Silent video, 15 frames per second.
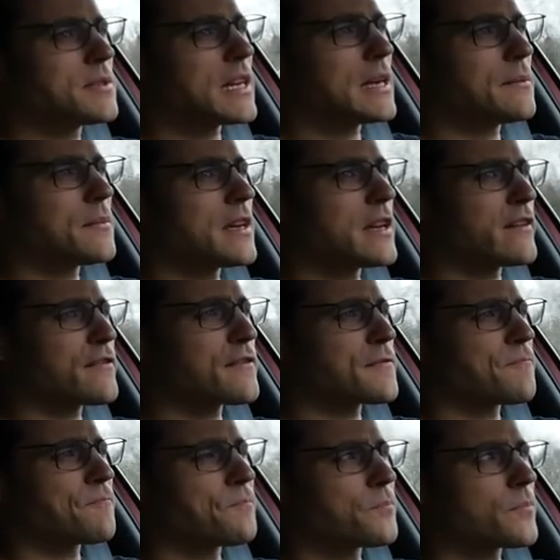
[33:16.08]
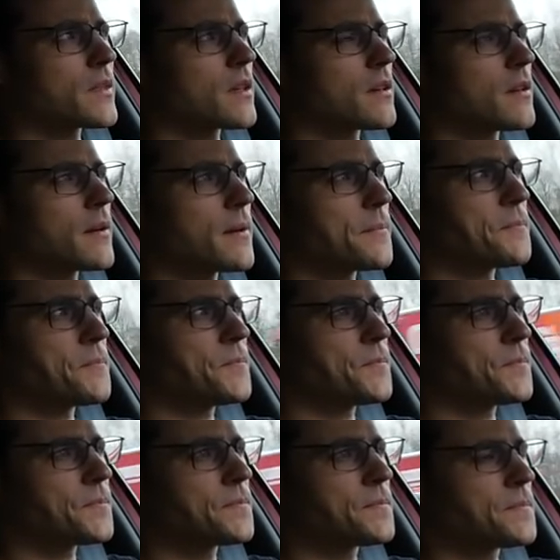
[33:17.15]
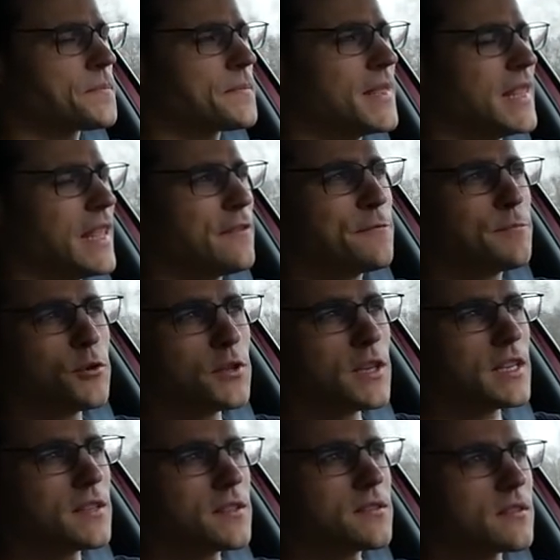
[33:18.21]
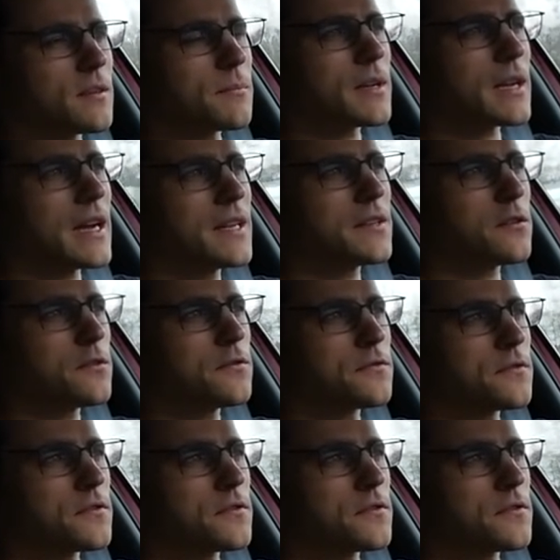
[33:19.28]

time they've um, they've put in some kind of